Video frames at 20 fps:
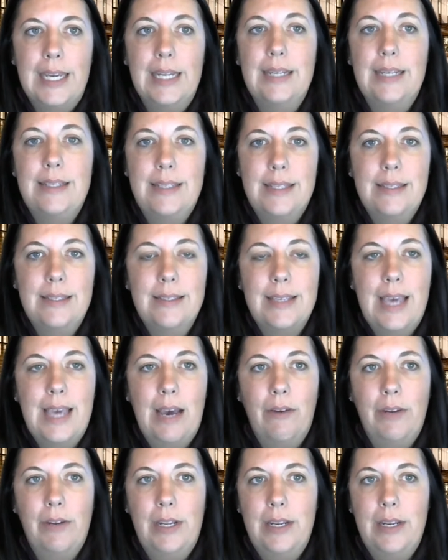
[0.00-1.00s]
get a
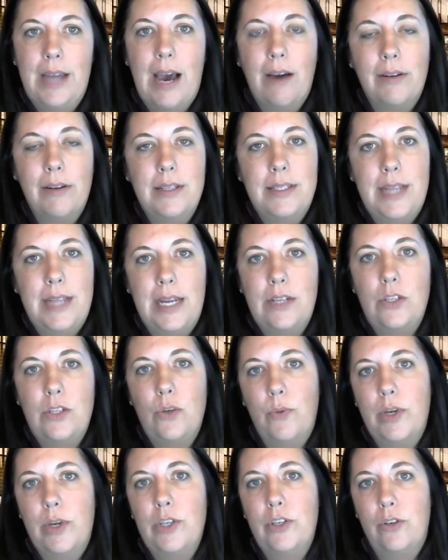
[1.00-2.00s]
discounted out-of-state
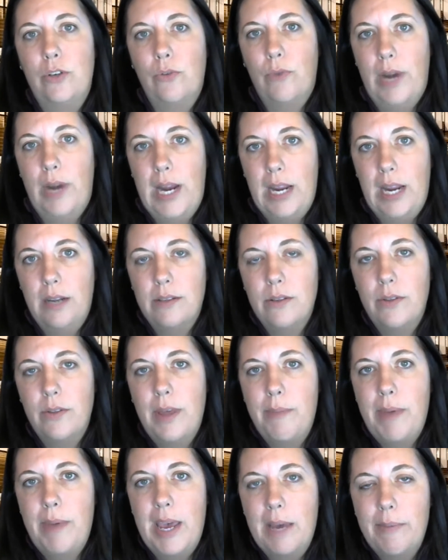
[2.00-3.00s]
tuition rate. So
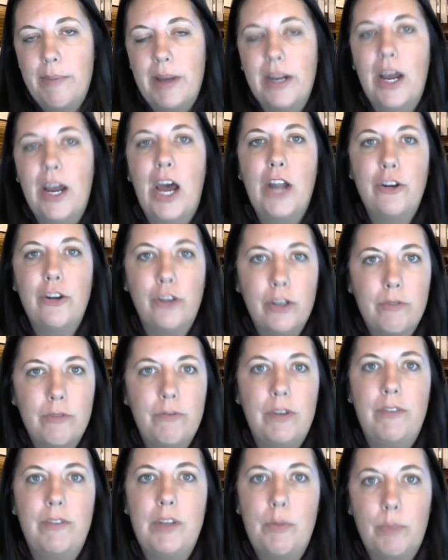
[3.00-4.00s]
they pay about
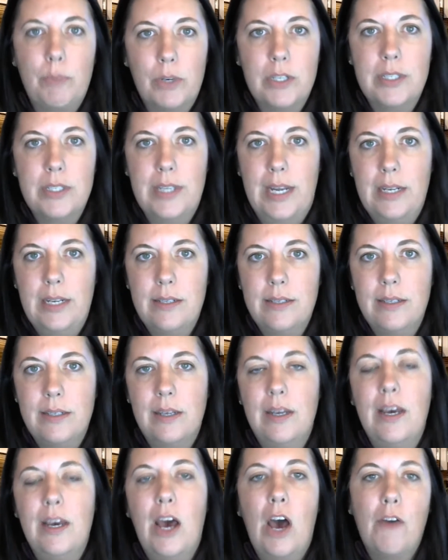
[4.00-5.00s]
150%
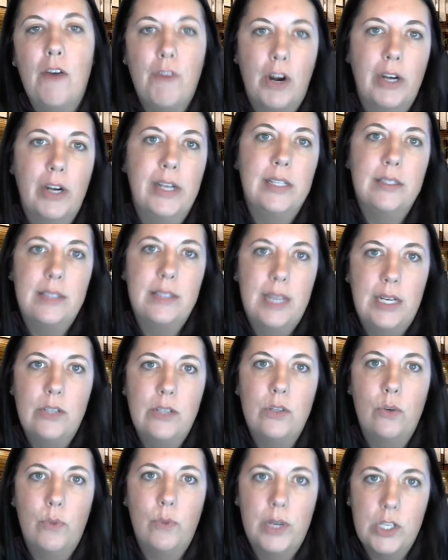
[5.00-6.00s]
of our
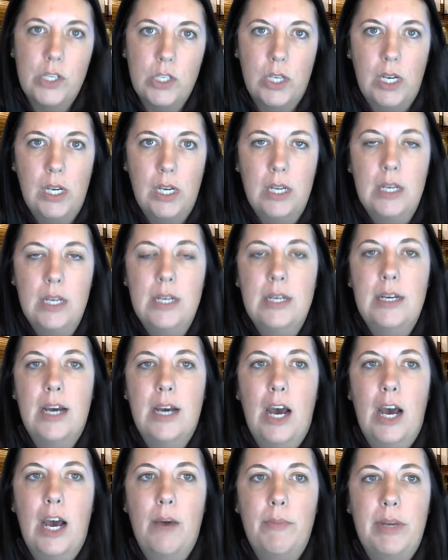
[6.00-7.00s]
in-state tuition.
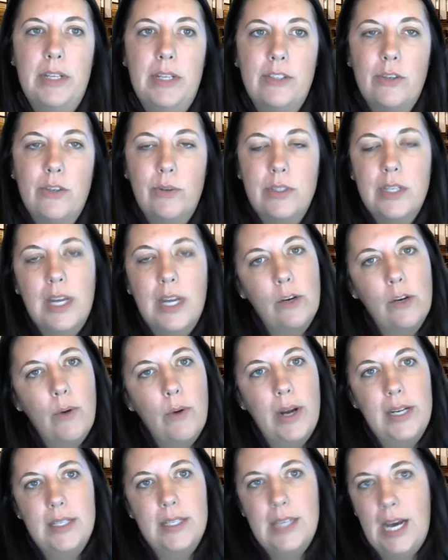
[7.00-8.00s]
So it's not
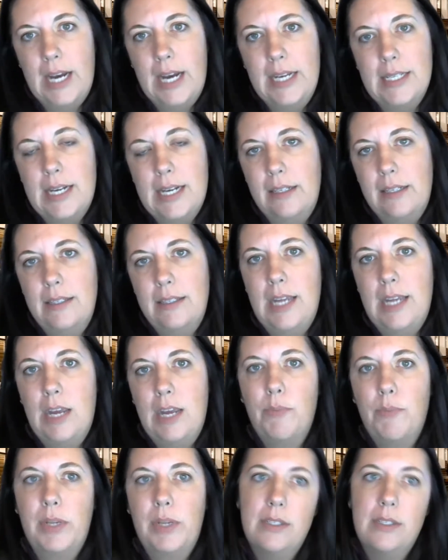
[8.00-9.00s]
quite as high as
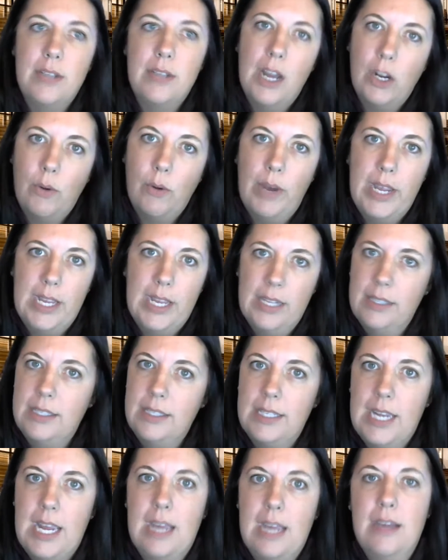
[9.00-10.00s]
out-of-state, but it's not quite
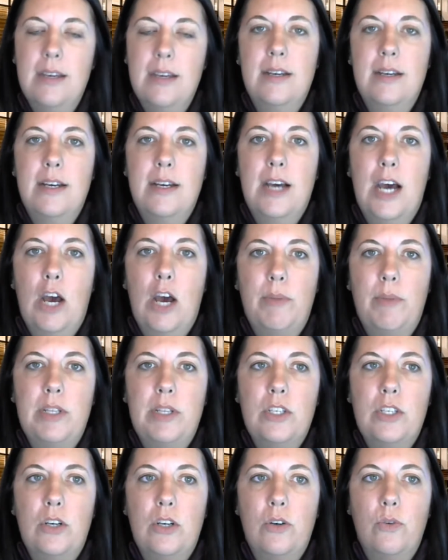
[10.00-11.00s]
in-state.
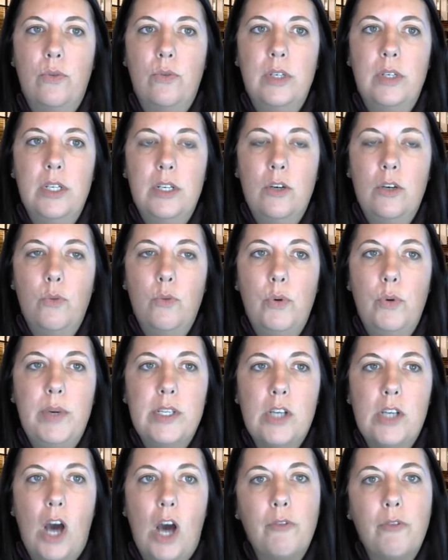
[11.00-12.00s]
And so
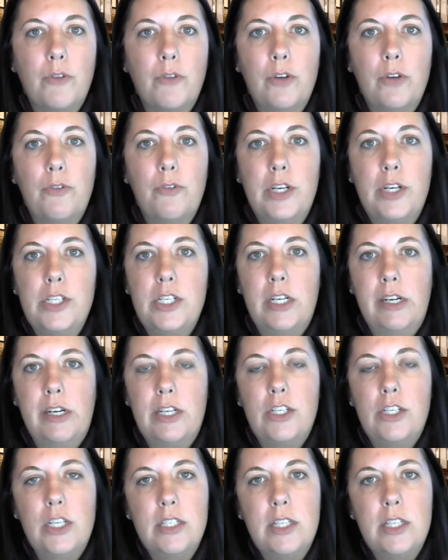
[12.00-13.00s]
WUI's offered for
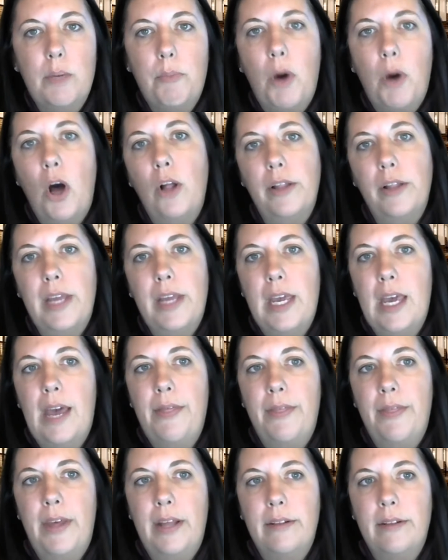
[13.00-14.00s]
engineering just at Poly,
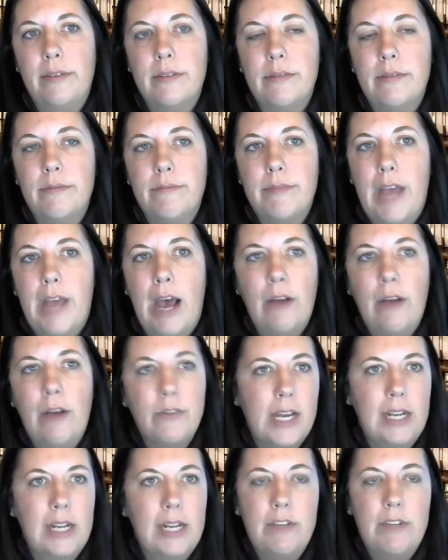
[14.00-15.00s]
and then
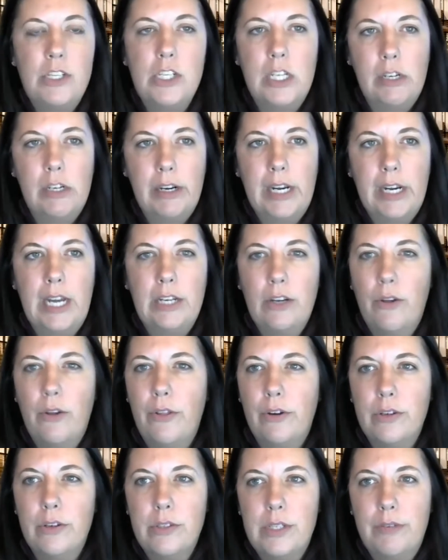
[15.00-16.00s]
outside of engineering, I know
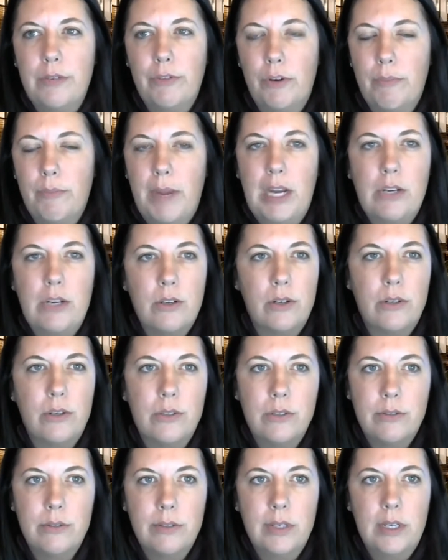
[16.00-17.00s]
there's different
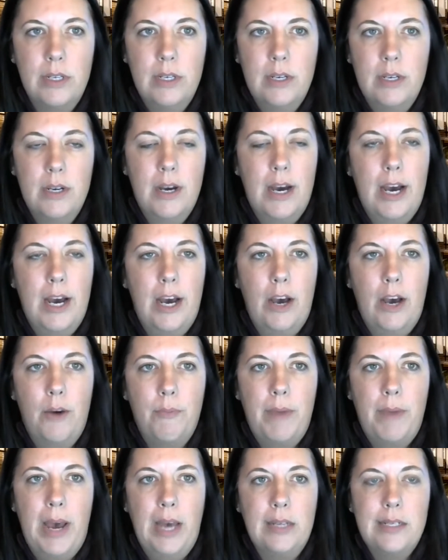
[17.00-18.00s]
majors
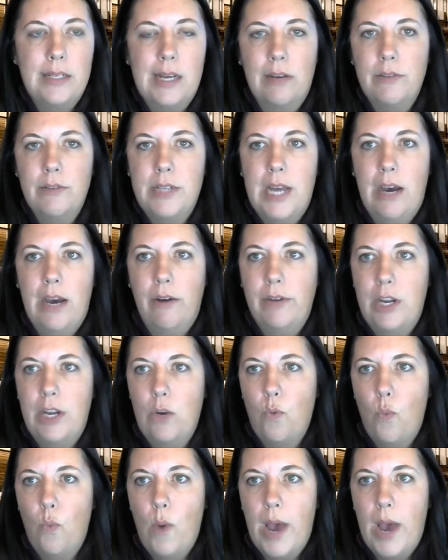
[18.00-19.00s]
at downtown
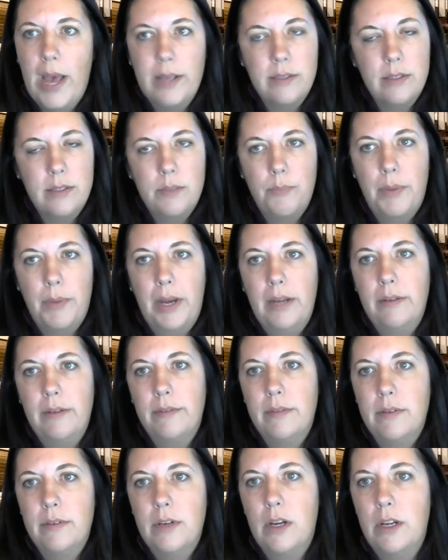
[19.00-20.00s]
and west, but
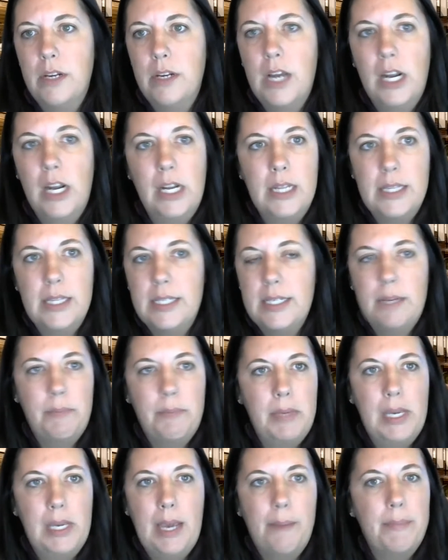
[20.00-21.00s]
none at the
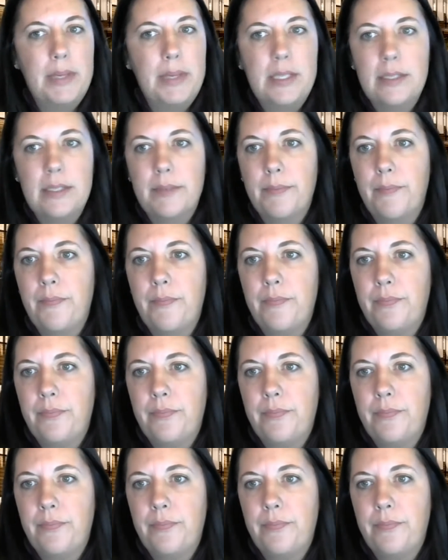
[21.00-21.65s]
Tempe campus.